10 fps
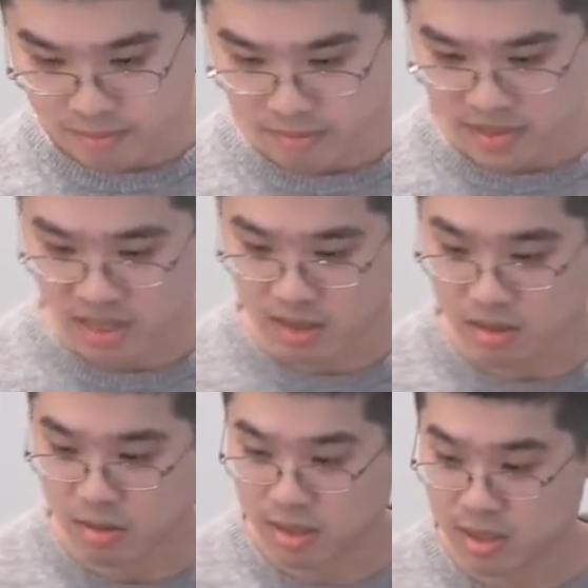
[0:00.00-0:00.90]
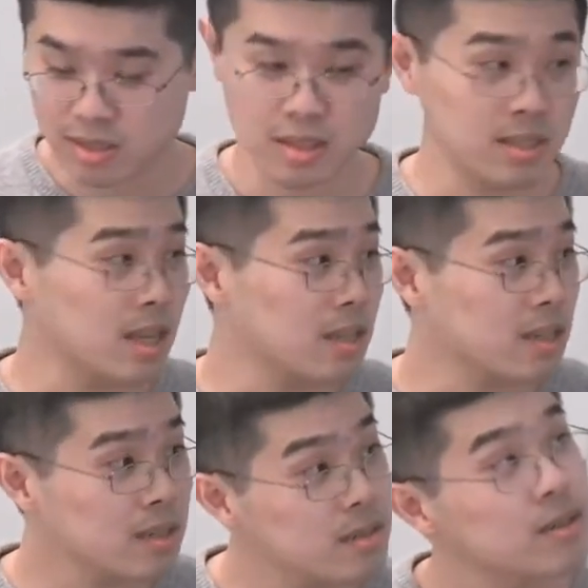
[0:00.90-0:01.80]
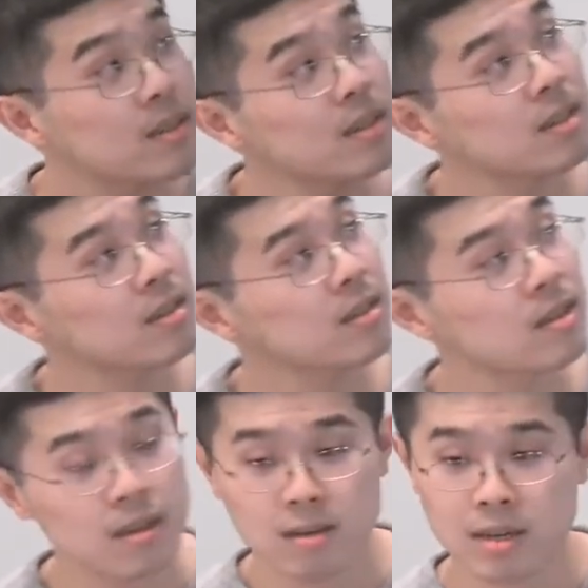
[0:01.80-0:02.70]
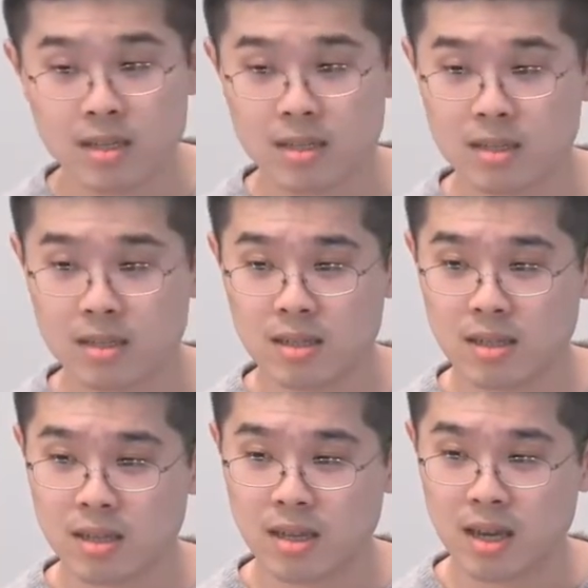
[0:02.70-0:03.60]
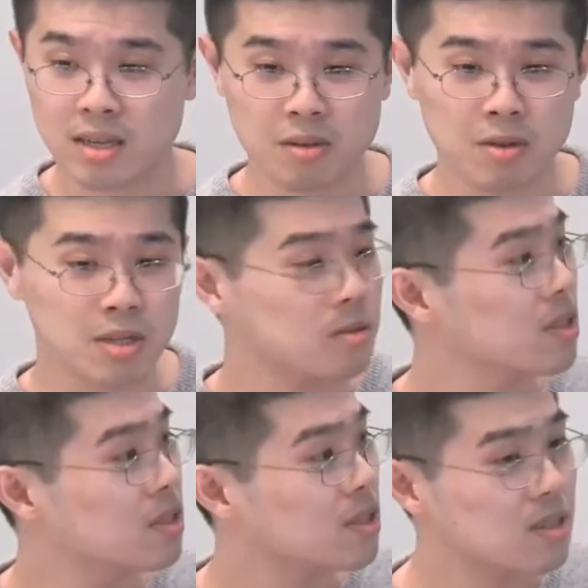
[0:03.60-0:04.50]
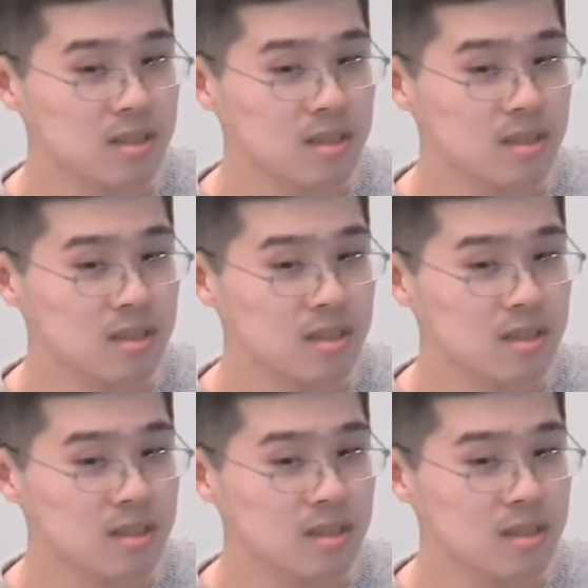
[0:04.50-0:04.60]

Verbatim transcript: okay, so this is a setting. Right. Any questions?